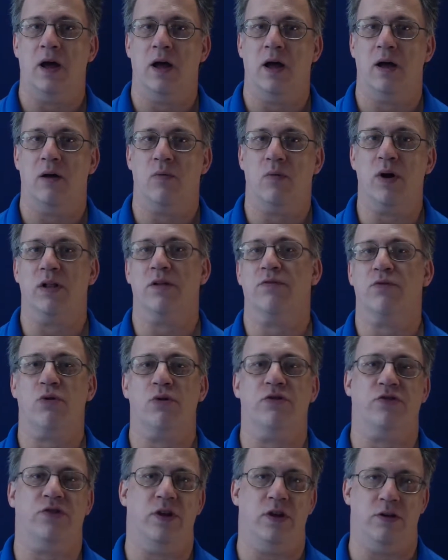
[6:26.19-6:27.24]
Well, of
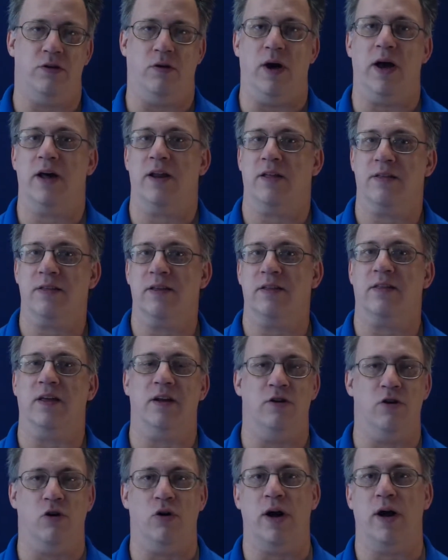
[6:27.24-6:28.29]
course they do. How do you think they
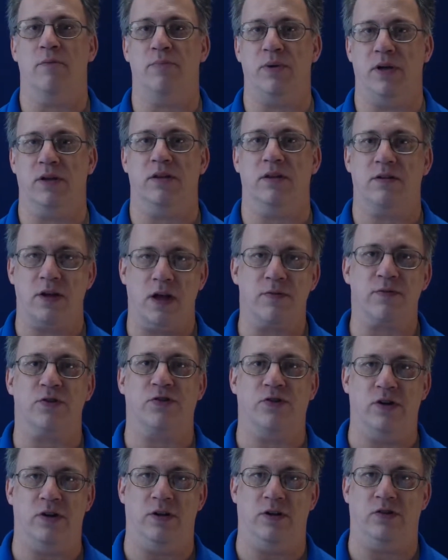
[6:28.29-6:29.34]
know how big the
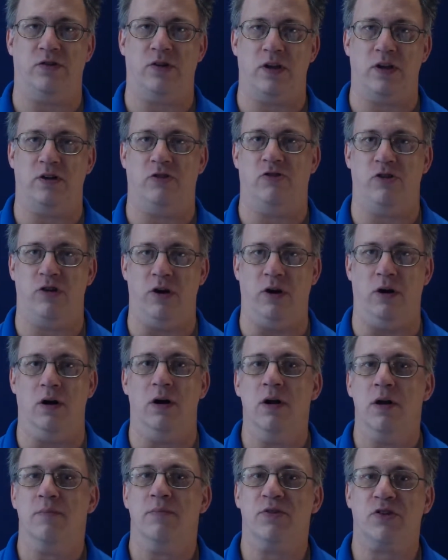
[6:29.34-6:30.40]
deficit is each year?
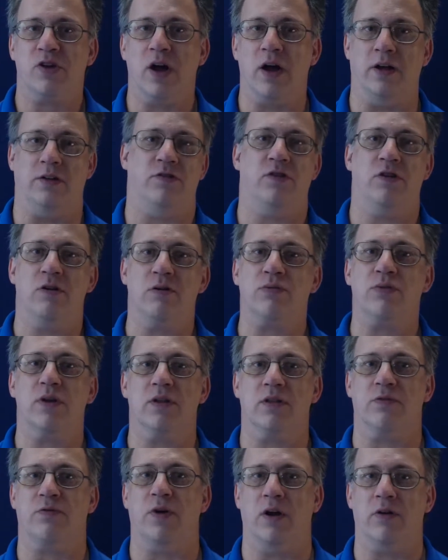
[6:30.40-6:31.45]
Besides, do you think the
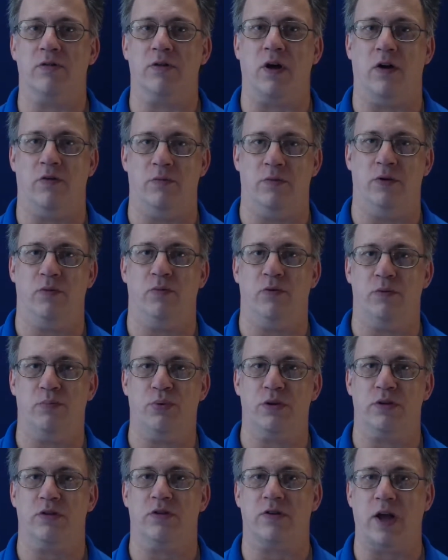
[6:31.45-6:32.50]
federal government would put
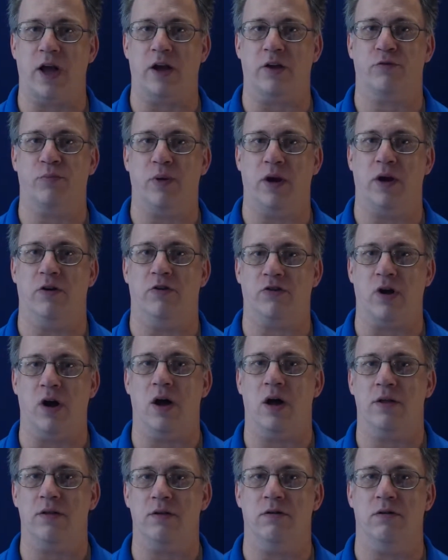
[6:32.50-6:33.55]
the taxpayers
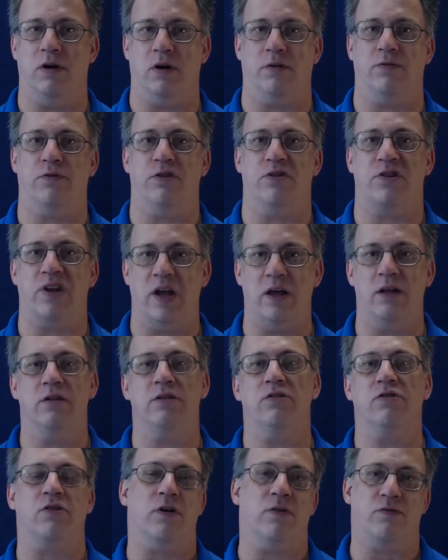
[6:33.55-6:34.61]
on the hook for
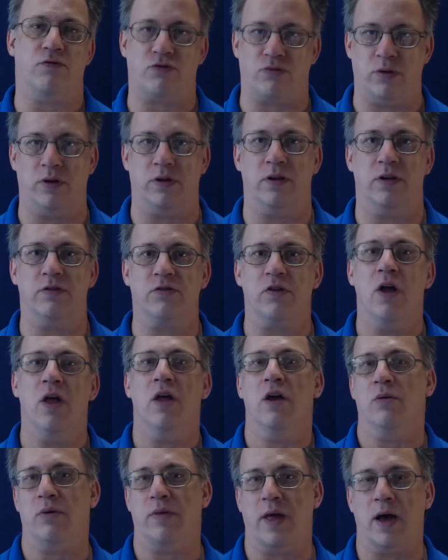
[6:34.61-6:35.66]
tens of trillions
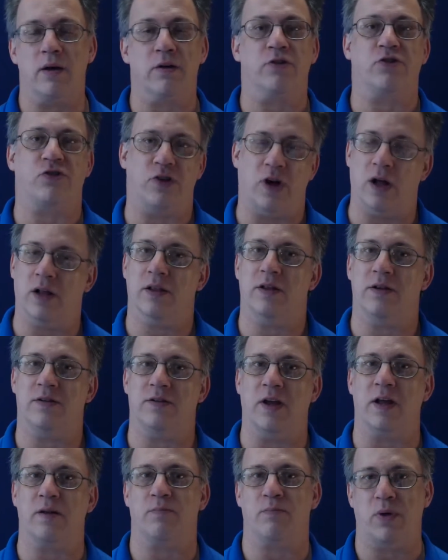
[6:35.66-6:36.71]
without a solid
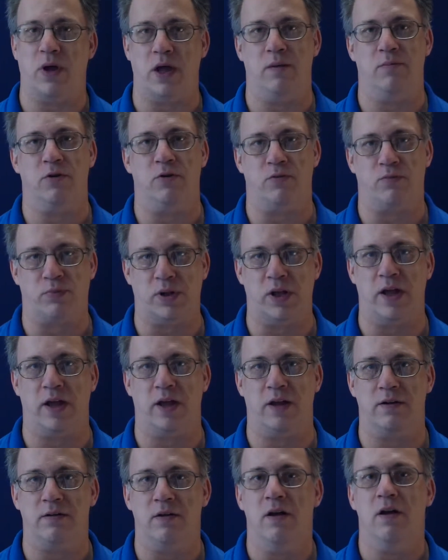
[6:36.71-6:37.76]
debt payment
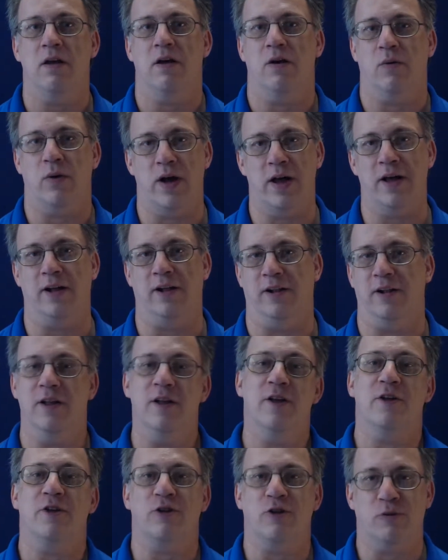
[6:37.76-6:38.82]
plan? Well,
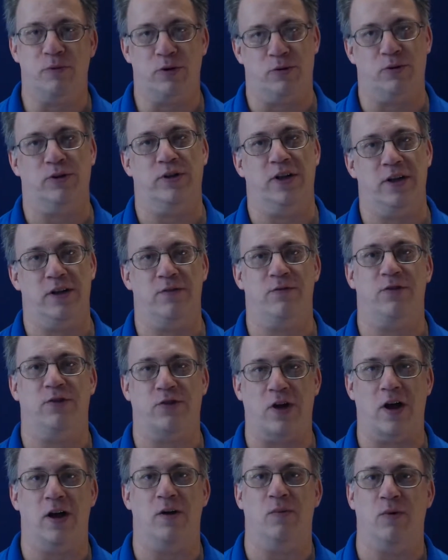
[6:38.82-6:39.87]
you'll be relieved as
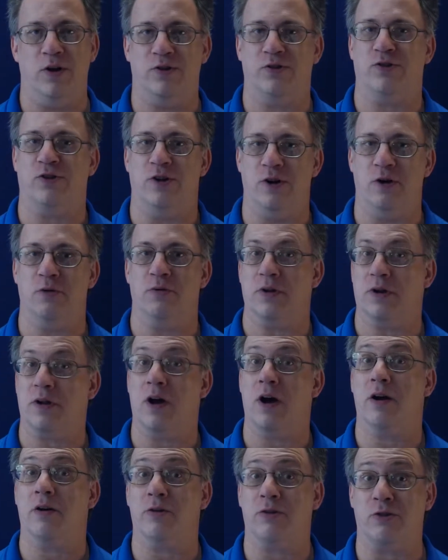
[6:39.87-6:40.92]
I was to know that
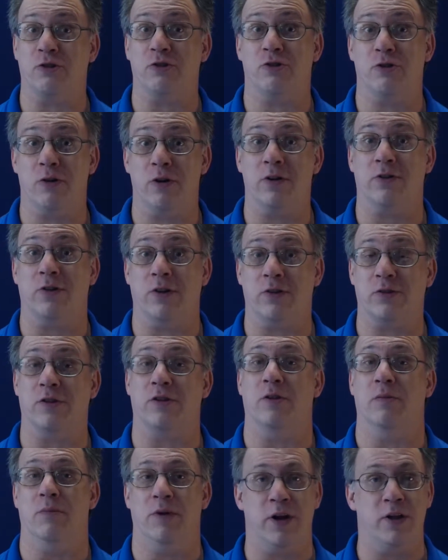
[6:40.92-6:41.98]
Congress assures us that the
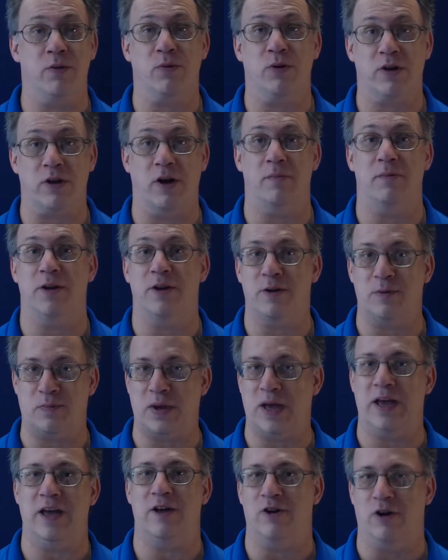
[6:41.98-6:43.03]
money will come in to
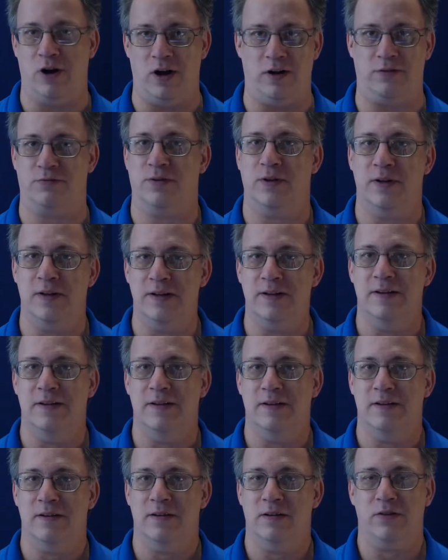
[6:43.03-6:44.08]
pay it off
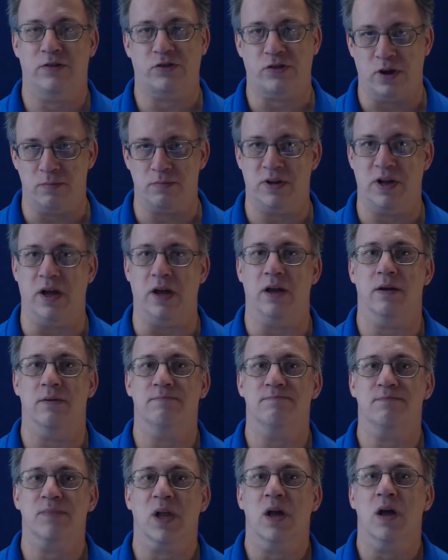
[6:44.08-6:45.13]
someday.
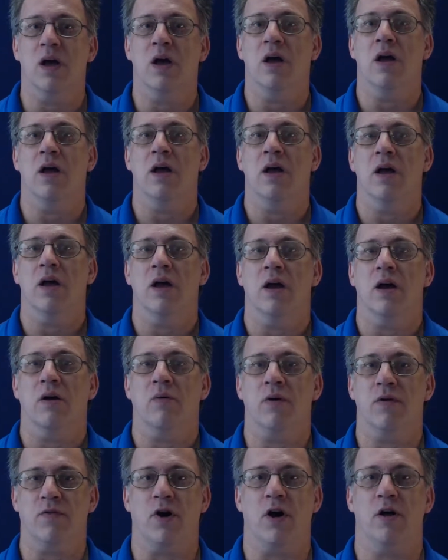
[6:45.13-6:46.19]

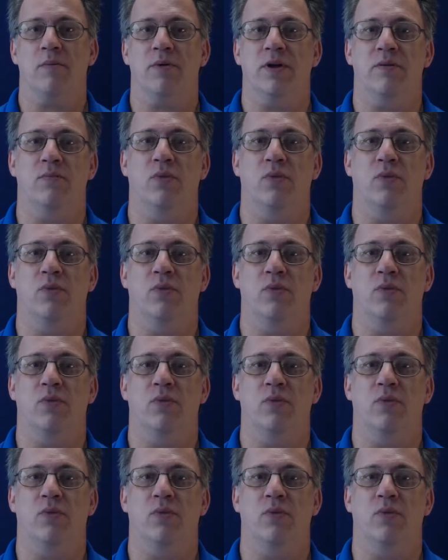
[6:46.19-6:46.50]
We've all been